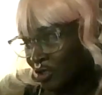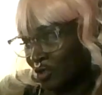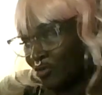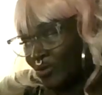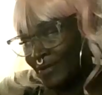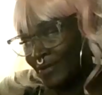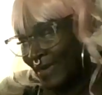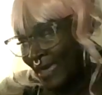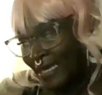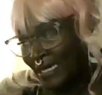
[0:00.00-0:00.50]
to
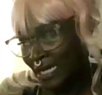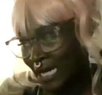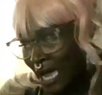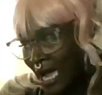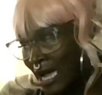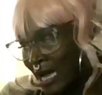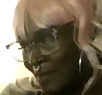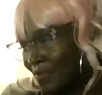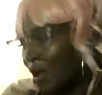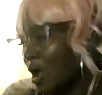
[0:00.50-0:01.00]
remain
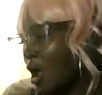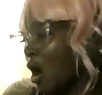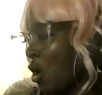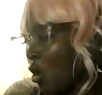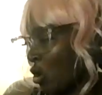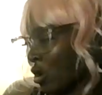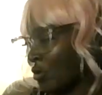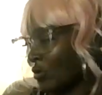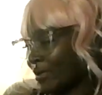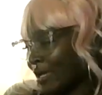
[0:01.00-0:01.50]
calm
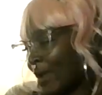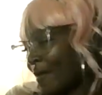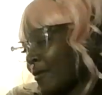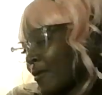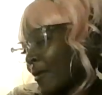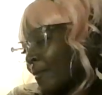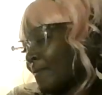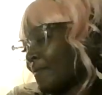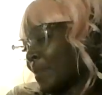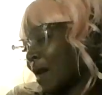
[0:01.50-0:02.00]
or
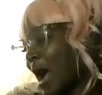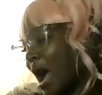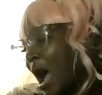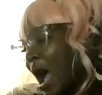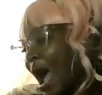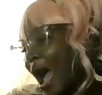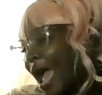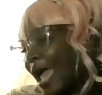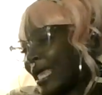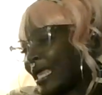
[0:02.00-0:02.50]
whatever.
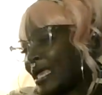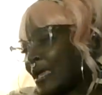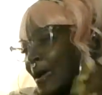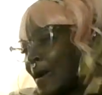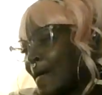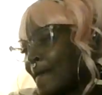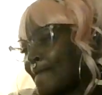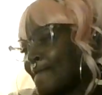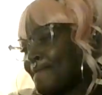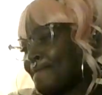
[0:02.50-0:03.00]
Bye,
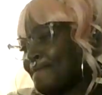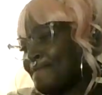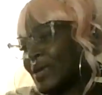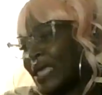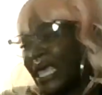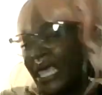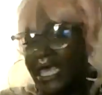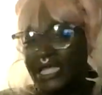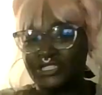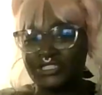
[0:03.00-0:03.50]

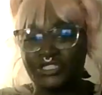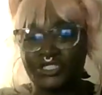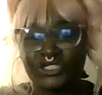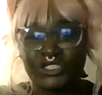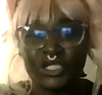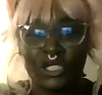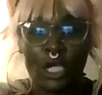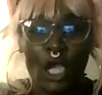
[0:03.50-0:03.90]
bitch.